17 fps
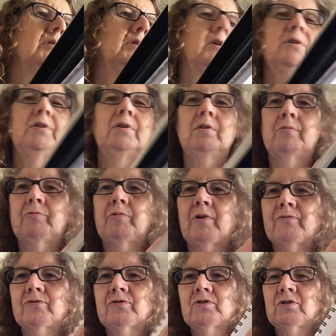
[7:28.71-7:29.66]
I know
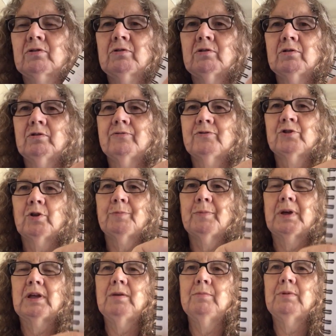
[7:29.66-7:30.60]
I've sort of got off
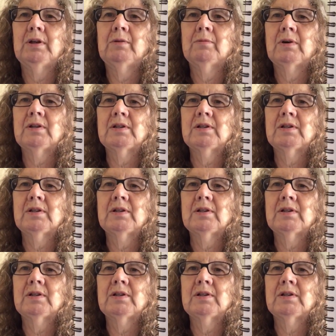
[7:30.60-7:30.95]
topic here, but anyway,